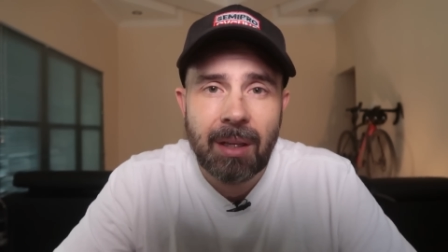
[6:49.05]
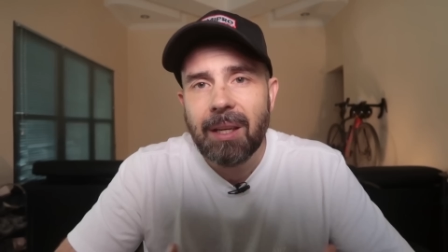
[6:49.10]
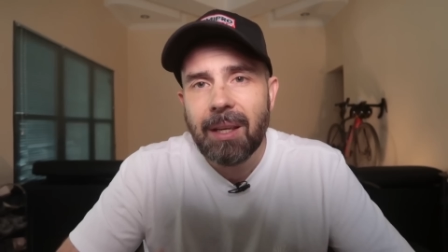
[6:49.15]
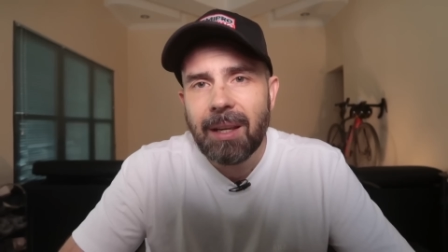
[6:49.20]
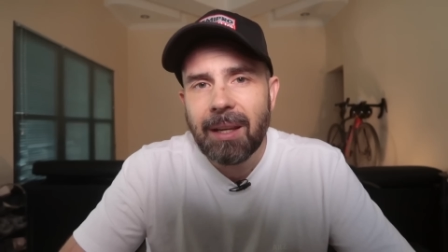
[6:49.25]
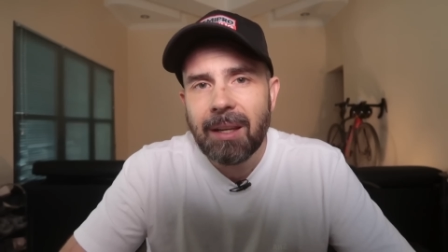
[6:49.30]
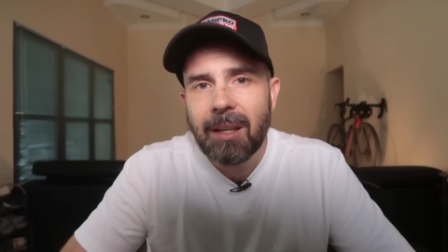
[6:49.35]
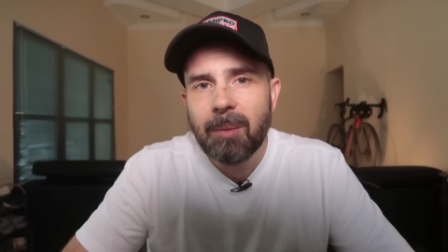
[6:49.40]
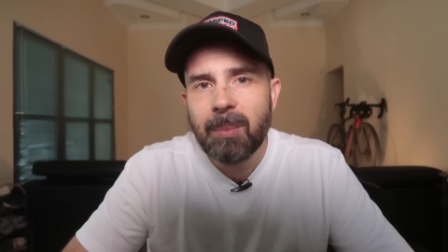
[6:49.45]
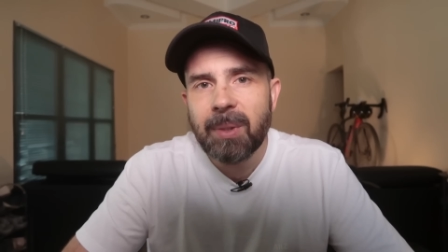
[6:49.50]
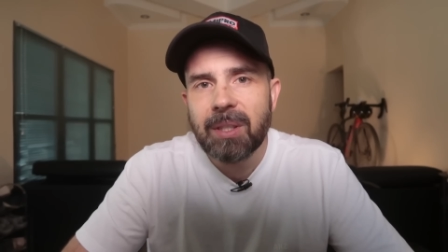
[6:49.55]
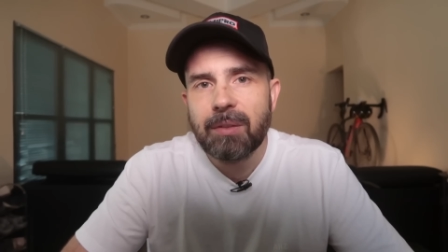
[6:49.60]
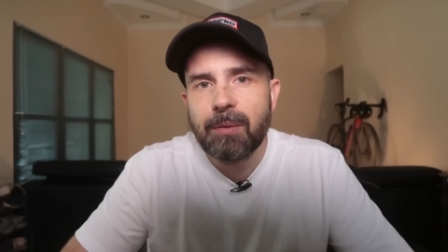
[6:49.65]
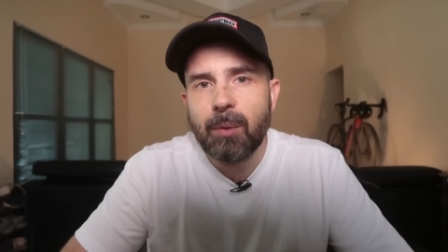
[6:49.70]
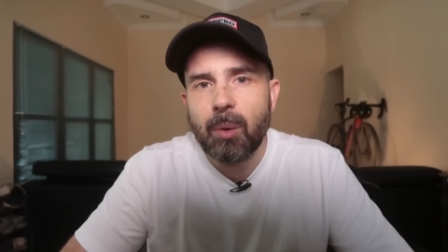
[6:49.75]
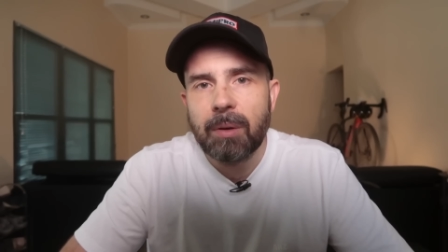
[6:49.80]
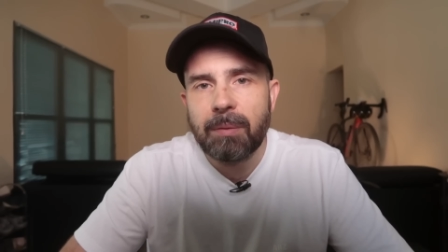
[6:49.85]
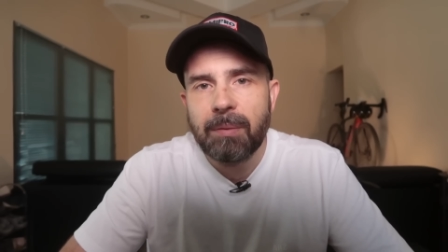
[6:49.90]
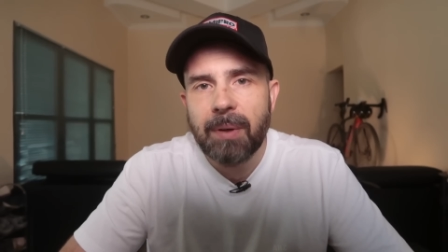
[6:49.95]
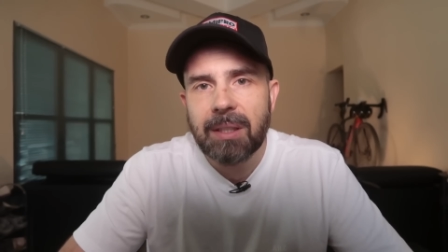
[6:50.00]
Key elements
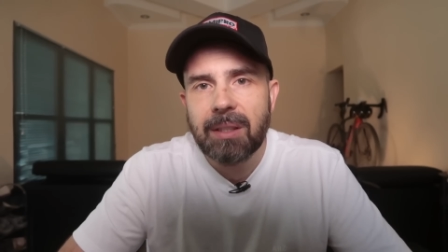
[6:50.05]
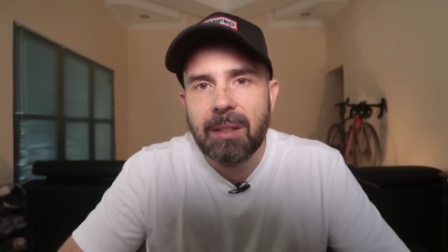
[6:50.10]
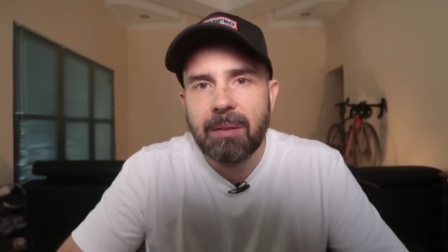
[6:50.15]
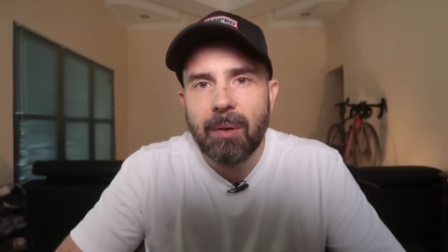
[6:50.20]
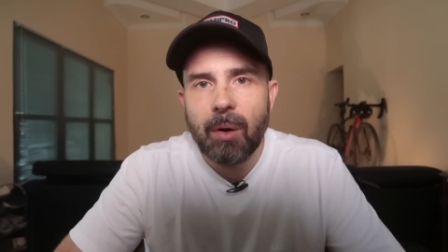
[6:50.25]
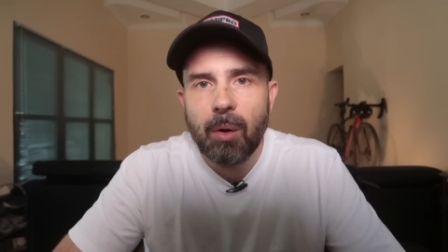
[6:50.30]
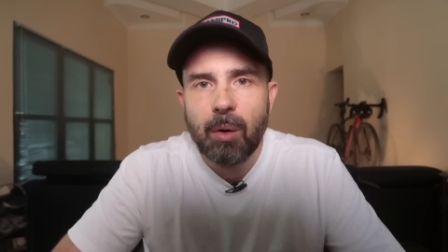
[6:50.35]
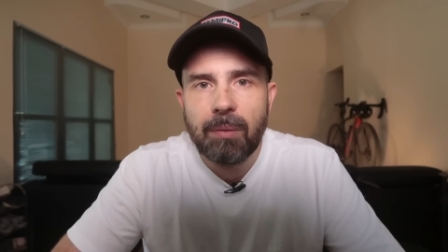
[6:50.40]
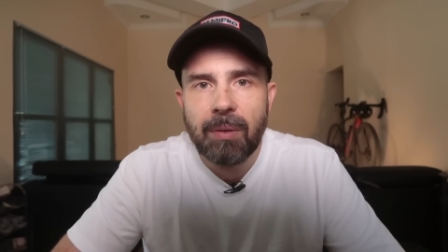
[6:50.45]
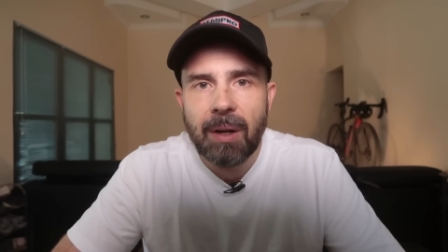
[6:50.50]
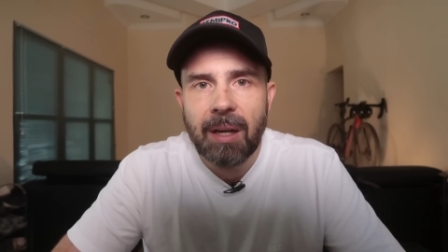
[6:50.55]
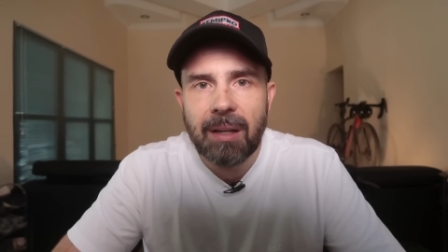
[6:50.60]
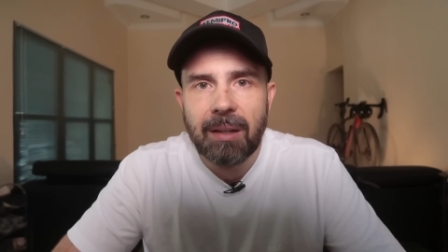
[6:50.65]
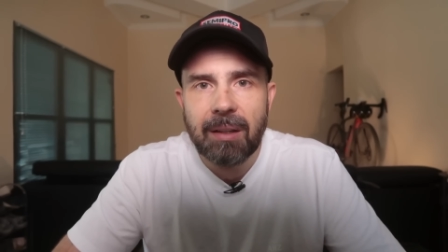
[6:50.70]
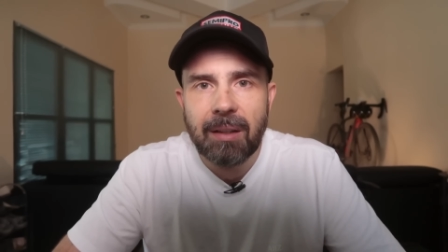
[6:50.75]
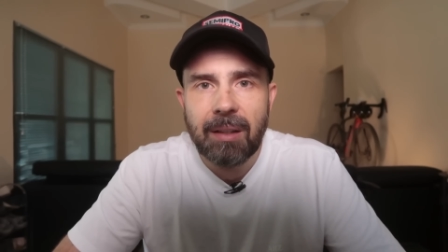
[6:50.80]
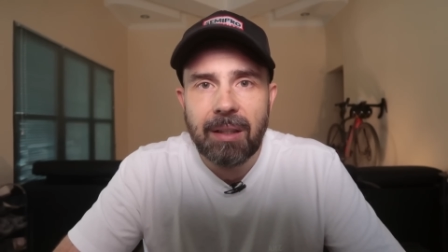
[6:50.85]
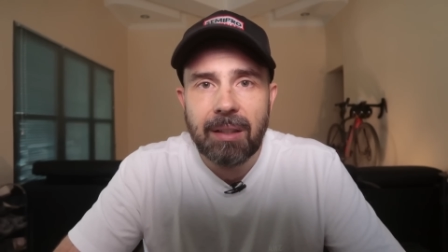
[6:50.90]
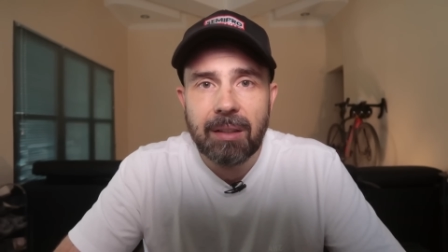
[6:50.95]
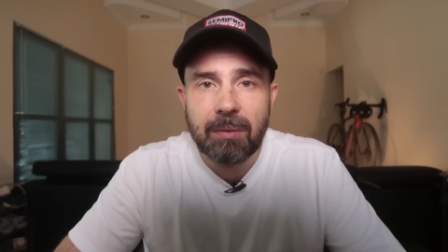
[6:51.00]
for effective
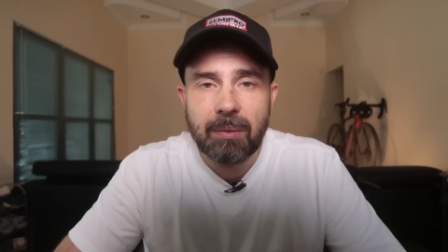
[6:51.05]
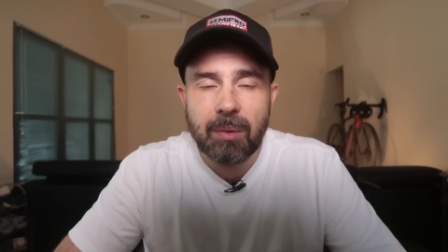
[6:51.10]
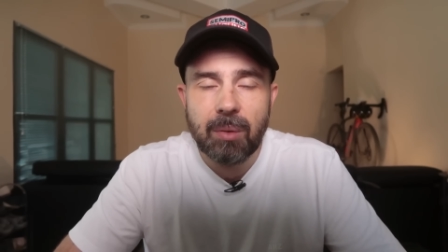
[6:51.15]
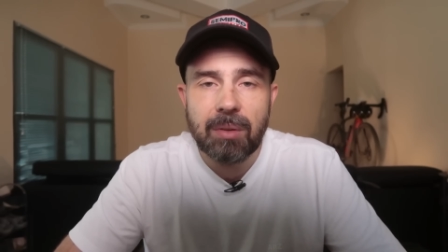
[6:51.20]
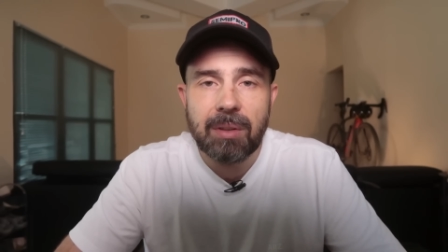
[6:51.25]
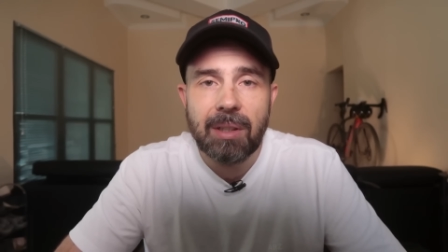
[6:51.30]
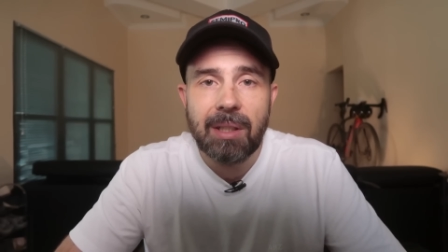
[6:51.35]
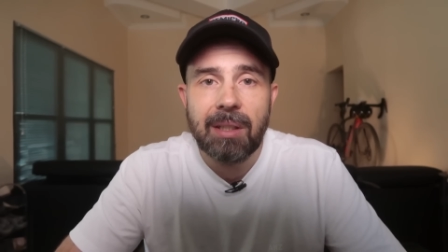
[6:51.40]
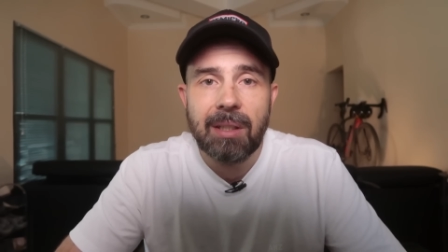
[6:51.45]
over-under intervals